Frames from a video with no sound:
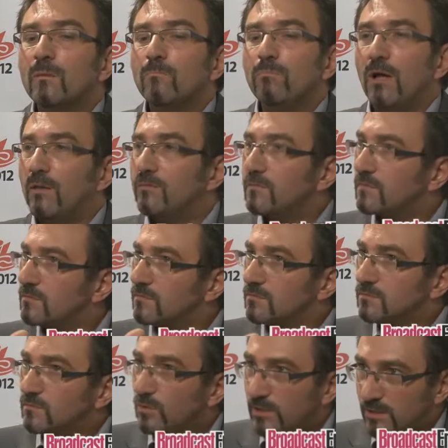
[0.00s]
But
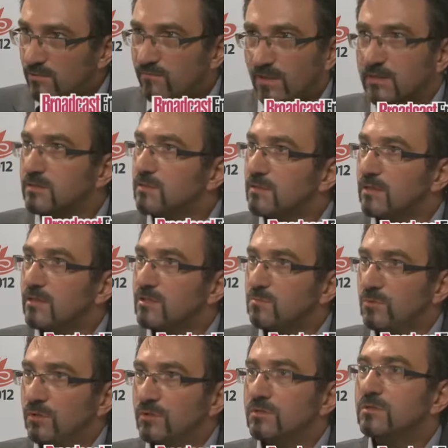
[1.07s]
we leave that to the
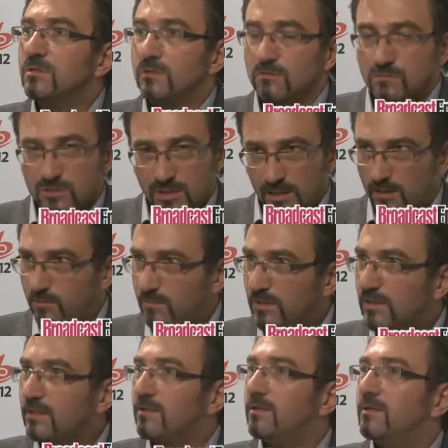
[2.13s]
experts. Cello
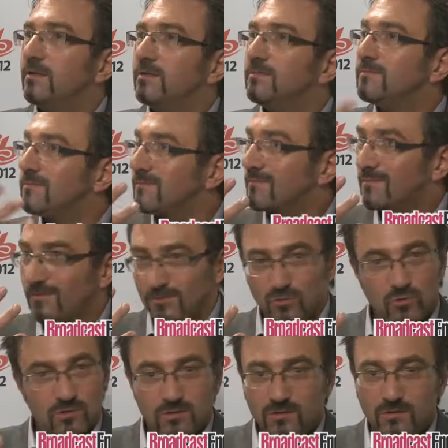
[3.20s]
Media,
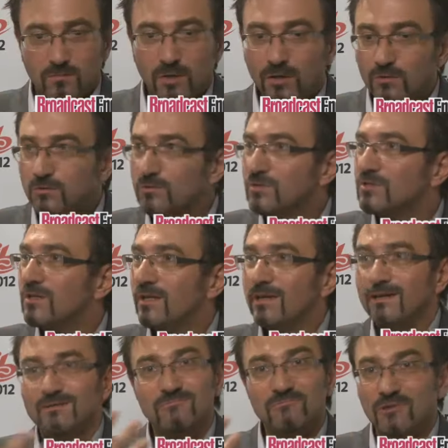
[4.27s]

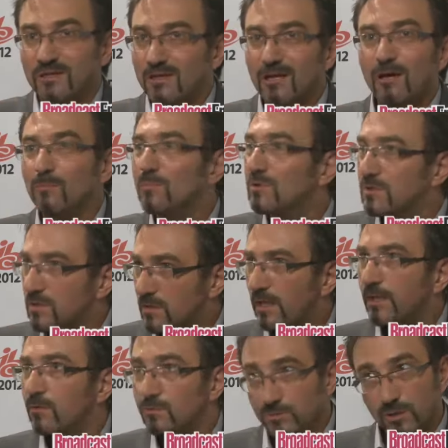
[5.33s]
Polsat, Encompass.
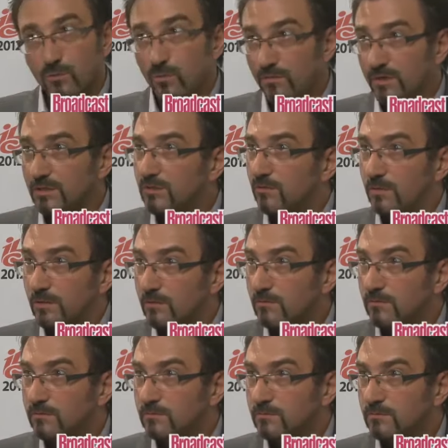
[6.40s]
They all know what they're doing.
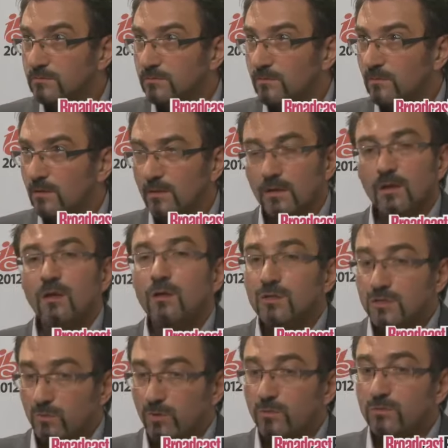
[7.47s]

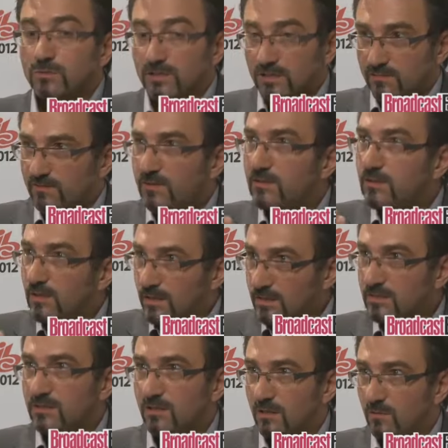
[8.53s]
So we will deliver
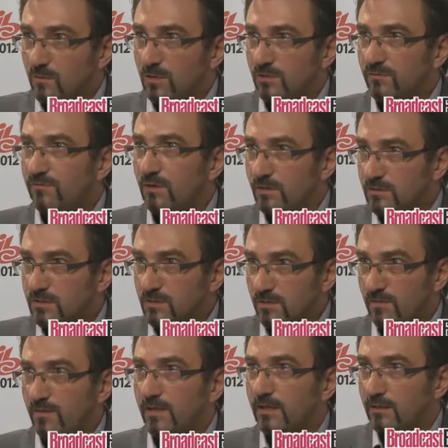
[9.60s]
into their workflows, and
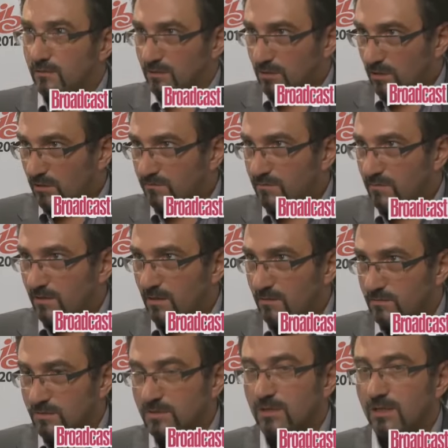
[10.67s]
then they can look after
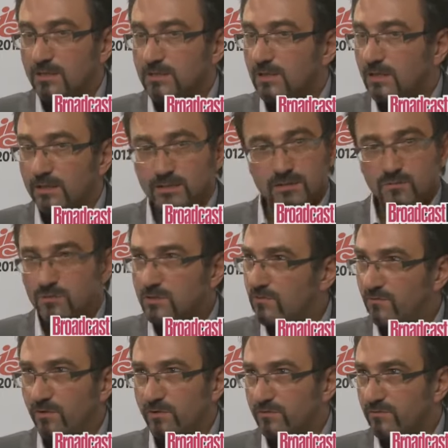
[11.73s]
those SLAs, which are
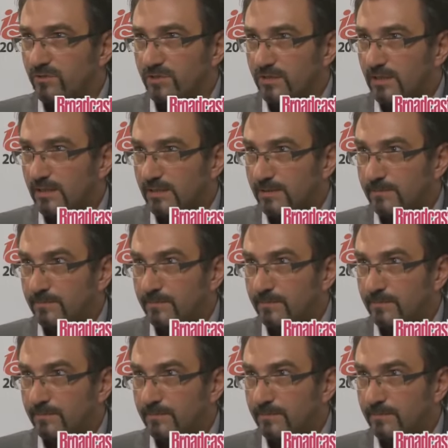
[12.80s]
very, very key.